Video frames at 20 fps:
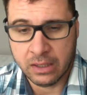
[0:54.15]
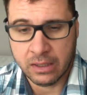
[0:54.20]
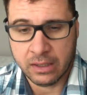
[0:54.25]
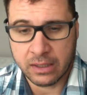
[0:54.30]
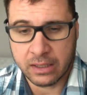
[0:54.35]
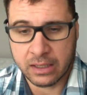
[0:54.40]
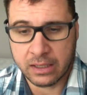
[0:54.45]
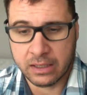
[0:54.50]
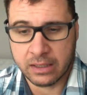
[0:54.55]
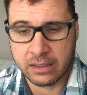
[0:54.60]

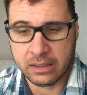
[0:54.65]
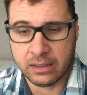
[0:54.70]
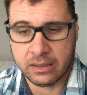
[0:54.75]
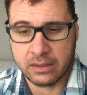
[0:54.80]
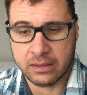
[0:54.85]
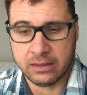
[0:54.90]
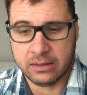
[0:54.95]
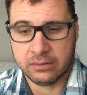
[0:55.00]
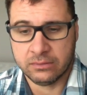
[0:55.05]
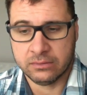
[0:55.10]

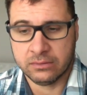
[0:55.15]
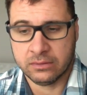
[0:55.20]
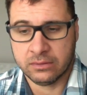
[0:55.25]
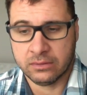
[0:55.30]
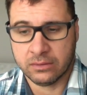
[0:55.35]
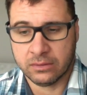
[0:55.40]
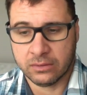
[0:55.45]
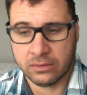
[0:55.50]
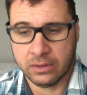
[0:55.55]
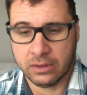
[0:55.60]
and
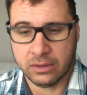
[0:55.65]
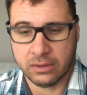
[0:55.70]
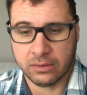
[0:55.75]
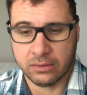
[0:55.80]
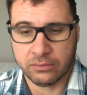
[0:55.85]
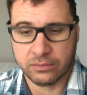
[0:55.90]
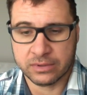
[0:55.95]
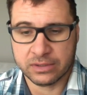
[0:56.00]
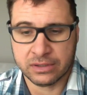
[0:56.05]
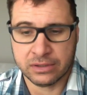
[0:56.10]
uh,
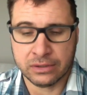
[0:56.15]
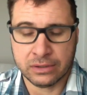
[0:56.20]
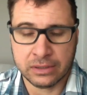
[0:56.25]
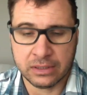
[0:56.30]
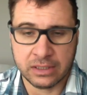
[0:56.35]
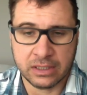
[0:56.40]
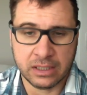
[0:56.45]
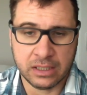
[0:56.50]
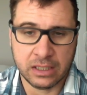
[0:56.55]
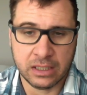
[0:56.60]

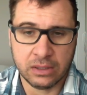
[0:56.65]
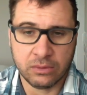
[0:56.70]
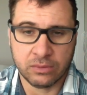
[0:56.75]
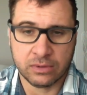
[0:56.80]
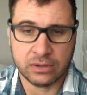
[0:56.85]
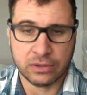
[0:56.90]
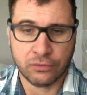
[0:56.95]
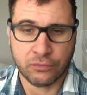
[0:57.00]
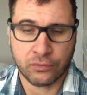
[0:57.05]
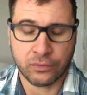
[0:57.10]
recently
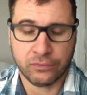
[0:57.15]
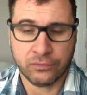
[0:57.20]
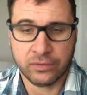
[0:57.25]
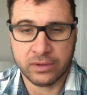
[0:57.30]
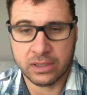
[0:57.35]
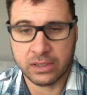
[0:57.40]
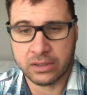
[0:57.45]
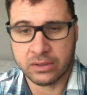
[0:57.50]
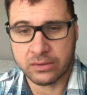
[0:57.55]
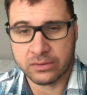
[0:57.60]
with different
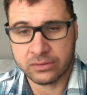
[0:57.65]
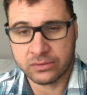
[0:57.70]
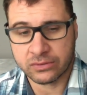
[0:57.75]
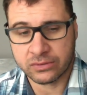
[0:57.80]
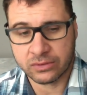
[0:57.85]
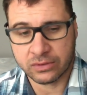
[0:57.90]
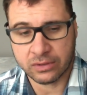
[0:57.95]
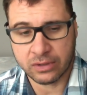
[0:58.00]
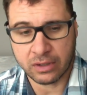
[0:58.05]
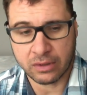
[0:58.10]

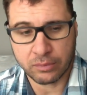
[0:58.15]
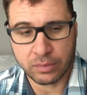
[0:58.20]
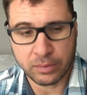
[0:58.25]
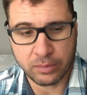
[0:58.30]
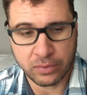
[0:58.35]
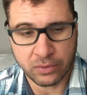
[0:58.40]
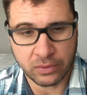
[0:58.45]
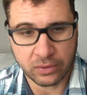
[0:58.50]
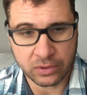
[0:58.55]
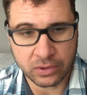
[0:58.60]
videos, a lot of
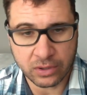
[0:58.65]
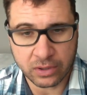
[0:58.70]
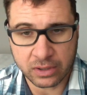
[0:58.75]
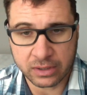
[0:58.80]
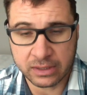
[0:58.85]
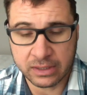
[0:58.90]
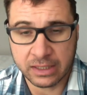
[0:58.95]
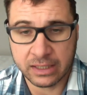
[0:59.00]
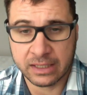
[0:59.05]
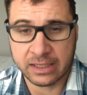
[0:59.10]
people on
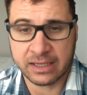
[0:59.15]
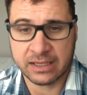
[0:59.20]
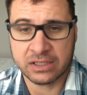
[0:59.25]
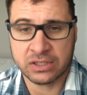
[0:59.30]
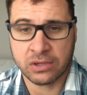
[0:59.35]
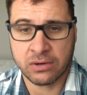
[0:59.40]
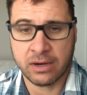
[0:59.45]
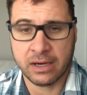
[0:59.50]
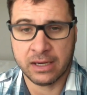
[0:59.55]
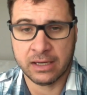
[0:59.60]
gardening. I
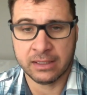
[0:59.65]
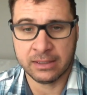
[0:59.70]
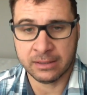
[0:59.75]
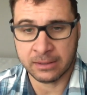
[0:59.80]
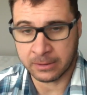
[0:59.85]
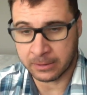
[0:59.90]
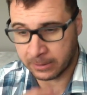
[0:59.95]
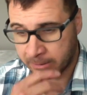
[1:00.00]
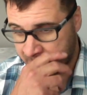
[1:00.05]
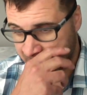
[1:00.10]
tried,
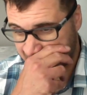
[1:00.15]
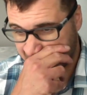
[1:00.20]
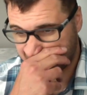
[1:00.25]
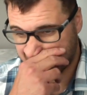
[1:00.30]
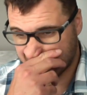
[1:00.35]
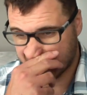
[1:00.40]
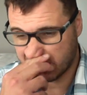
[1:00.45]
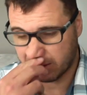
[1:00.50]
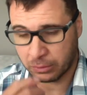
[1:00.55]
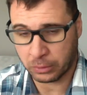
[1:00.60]
I
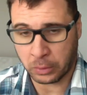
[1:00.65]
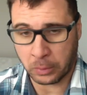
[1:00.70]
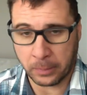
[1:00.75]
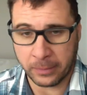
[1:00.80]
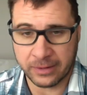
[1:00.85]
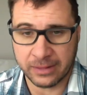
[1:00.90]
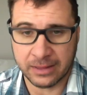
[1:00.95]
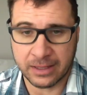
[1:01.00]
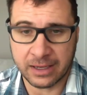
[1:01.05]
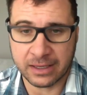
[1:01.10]
started a little
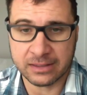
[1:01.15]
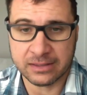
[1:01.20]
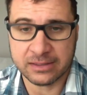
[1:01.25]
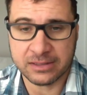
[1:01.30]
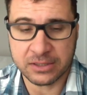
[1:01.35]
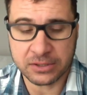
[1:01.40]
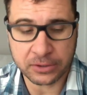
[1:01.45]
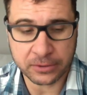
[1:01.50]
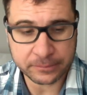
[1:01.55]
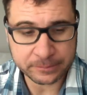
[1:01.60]
bit last
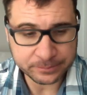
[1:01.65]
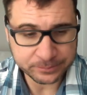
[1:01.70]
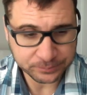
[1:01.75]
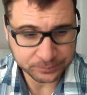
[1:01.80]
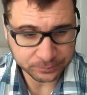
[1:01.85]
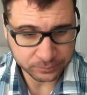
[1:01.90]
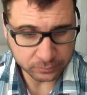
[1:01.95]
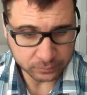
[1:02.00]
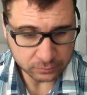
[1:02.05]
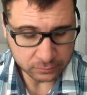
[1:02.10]
year,
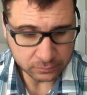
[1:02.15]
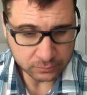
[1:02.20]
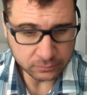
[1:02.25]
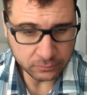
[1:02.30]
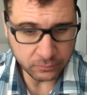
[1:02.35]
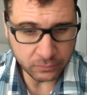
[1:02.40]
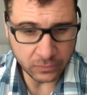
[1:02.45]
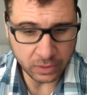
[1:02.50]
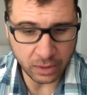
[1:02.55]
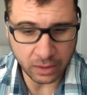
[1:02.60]

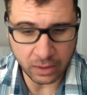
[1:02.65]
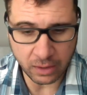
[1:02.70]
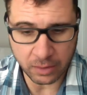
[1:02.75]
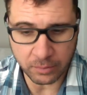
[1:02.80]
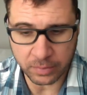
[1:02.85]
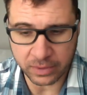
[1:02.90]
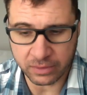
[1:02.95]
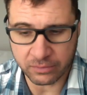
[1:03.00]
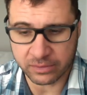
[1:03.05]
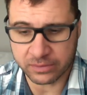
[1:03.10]
uh,
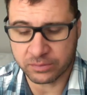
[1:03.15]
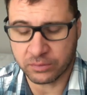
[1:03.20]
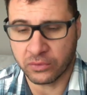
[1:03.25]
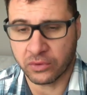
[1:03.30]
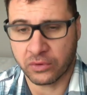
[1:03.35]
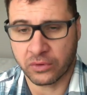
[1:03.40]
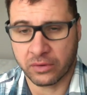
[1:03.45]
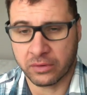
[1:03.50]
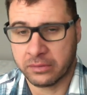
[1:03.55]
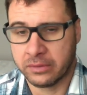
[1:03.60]
but it was
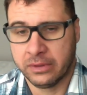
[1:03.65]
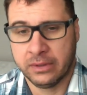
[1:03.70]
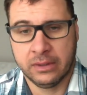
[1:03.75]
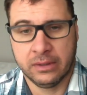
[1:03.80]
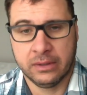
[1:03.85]
more